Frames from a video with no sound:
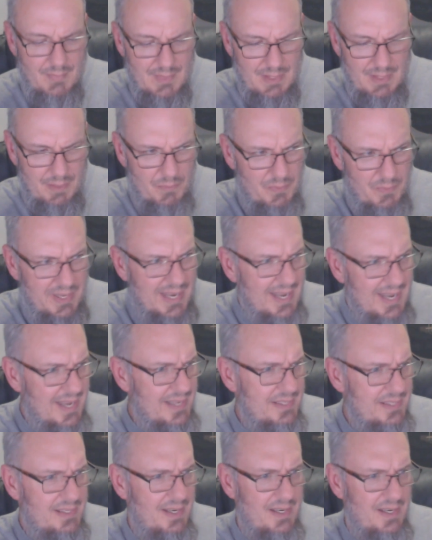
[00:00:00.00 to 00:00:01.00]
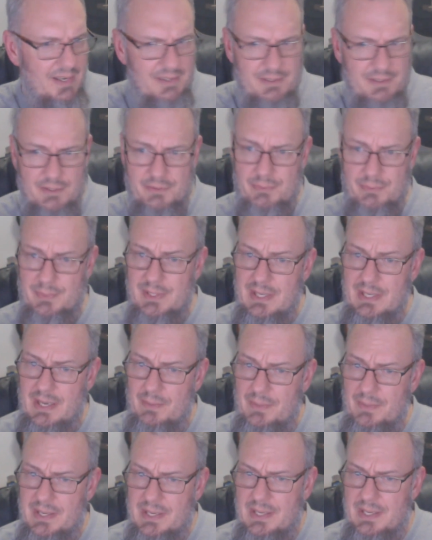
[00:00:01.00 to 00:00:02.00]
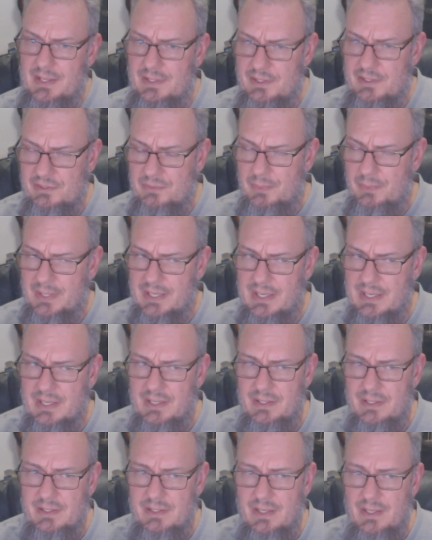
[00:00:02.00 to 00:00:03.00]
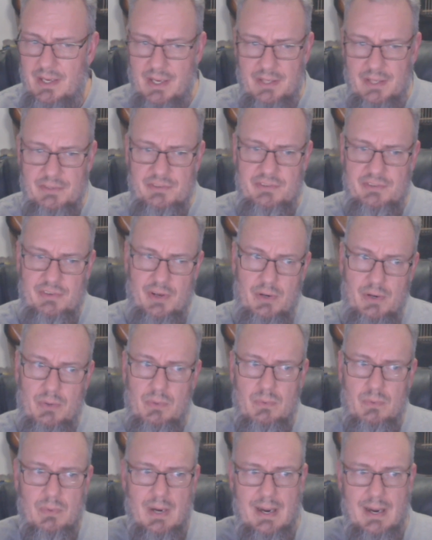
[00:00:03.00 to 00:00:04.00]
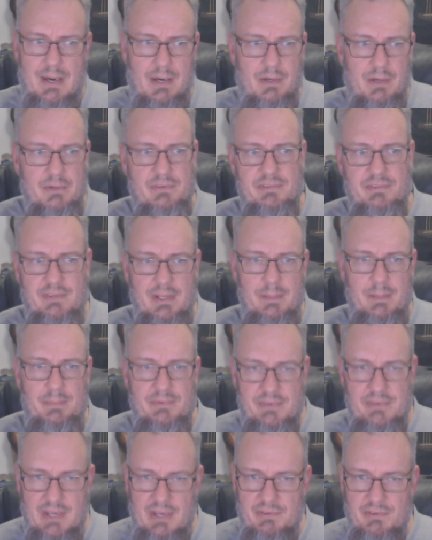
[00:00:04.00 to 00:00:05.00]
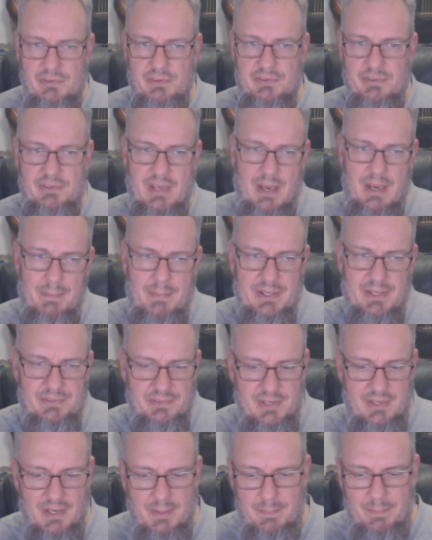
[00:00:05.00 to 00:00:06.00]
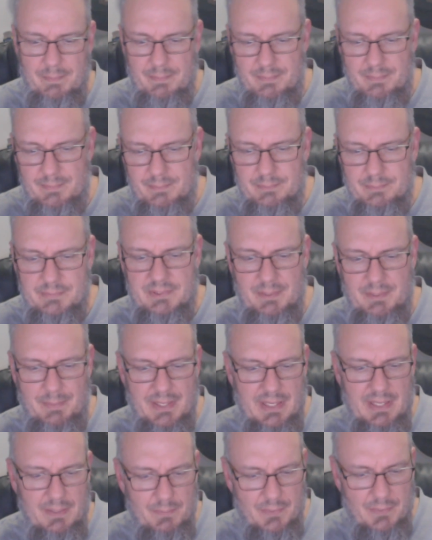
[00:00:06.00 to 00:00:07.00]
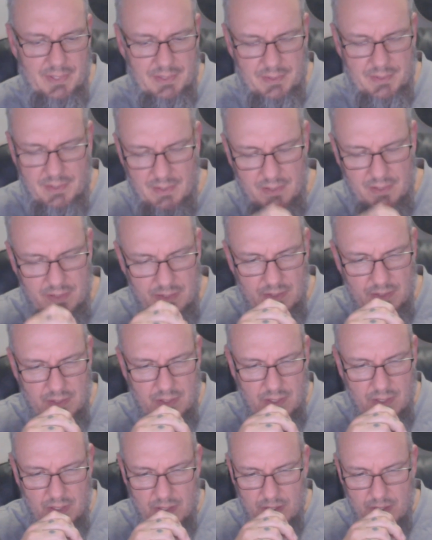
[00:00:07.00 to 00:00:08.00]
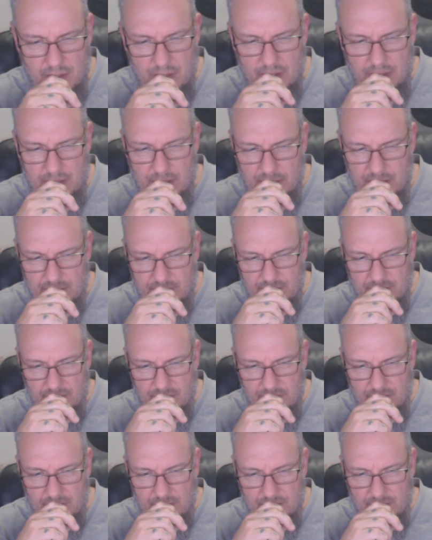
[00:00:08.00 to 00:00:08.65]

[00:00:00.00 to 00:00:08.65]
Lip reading: We had the 3-day weekend this weekend, and so our sleep schedules got messed up to begin with, and